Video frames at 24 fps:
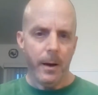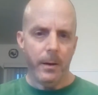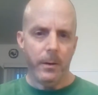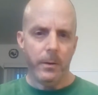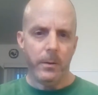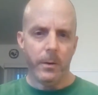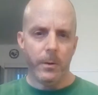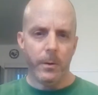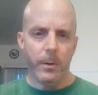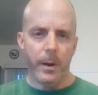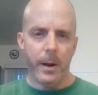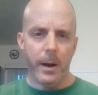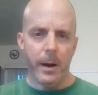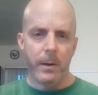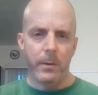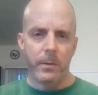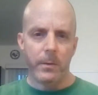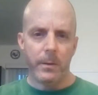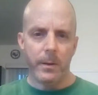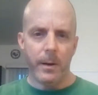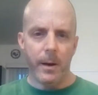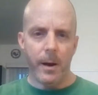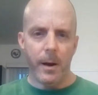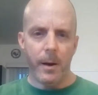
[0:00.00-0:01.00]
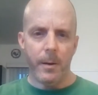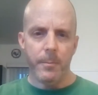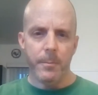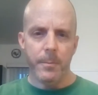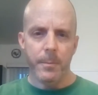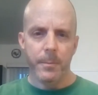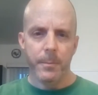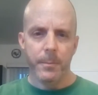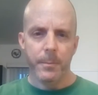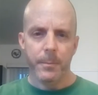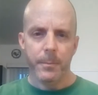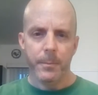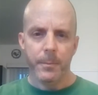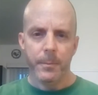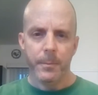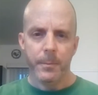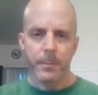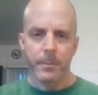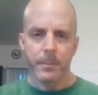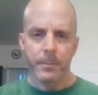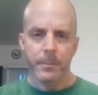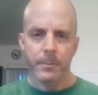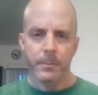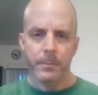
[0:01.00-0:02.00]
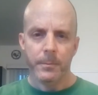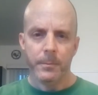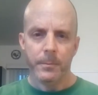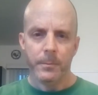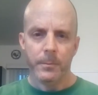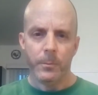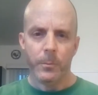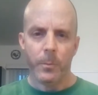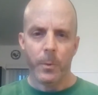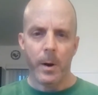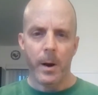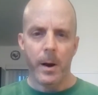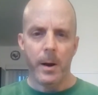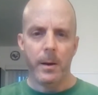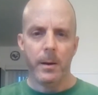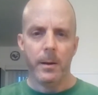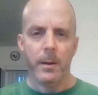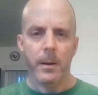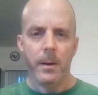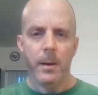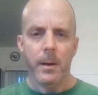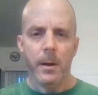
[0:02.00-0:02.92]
Until next time, right?